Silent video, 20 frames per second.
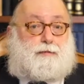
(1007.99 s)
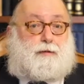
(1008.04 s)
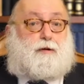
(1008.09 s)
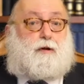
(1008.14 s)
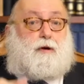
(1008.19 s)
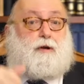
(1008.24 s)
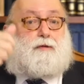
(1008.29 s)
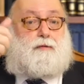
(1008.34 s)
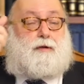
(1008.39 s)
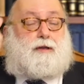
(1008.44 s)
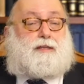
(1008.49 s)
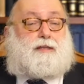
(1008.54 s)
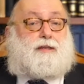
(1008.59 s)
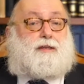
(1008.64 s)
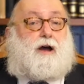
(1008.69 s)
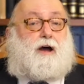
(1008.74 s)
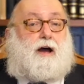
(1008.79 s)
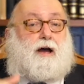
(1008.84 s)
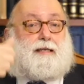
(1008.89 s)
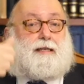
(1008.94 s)
but all the way to
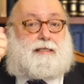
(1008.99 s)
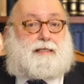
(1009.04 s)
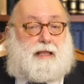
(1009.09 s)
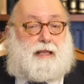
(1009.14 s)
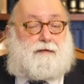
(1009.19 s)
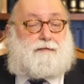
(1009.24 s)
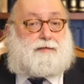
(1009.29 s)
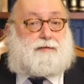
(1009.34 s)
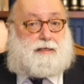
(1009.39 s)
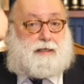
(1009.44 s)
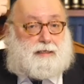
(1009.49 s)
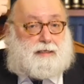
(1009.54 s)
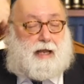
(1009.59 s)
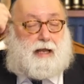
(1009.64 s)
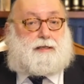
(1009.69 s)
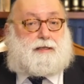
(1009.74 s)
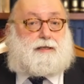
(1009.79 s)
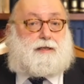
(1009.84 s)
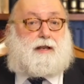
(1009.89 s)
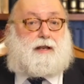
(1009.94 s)
the highest levels, as the
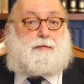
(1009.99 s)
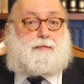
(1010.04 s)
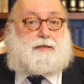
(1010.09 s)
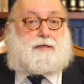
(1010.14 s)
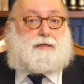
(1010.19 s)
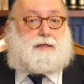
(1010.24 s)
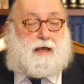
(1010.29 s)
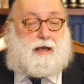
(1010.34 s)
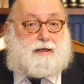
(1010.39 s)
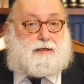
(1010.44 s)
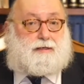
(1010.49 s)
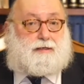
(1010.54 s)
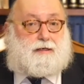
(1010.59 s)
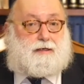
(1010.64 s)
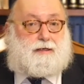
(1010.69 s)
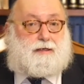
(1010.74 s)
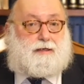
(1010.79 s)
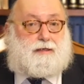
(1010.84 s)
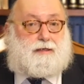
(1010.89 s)
Alter Rebbe says.